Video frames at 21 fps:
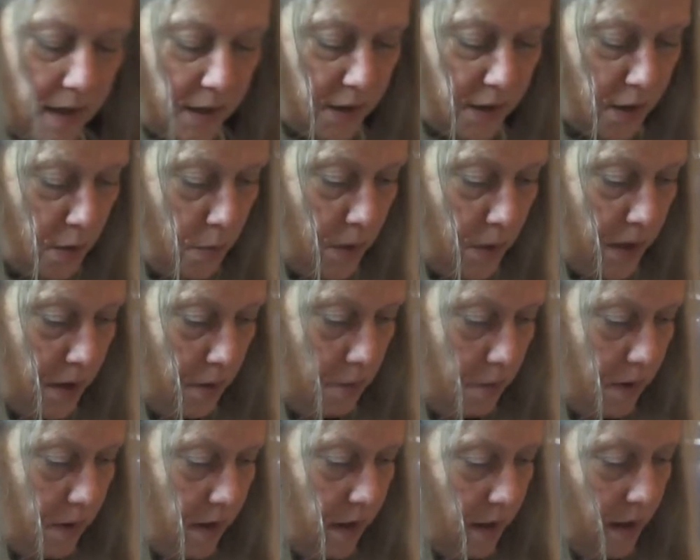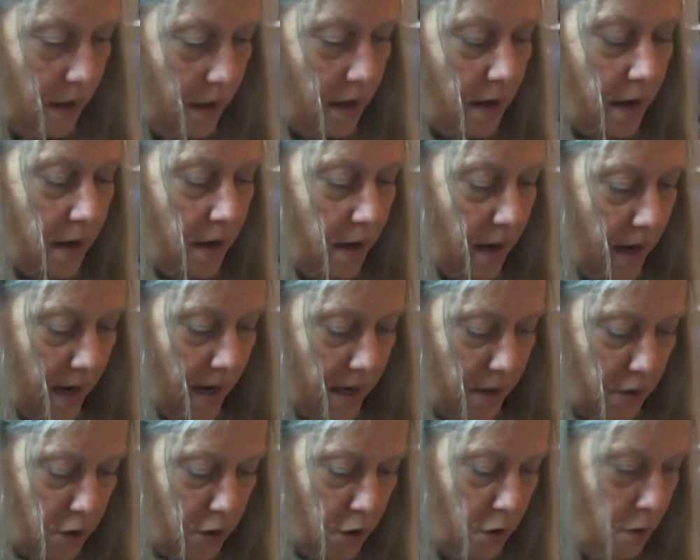so we don't get
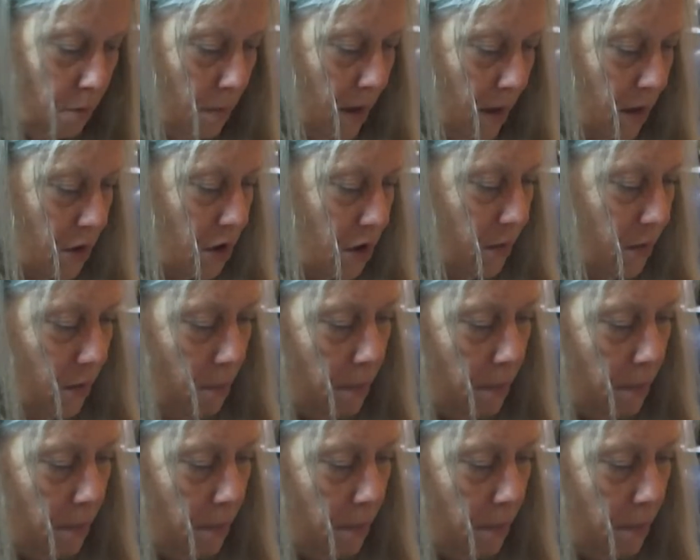in too much of a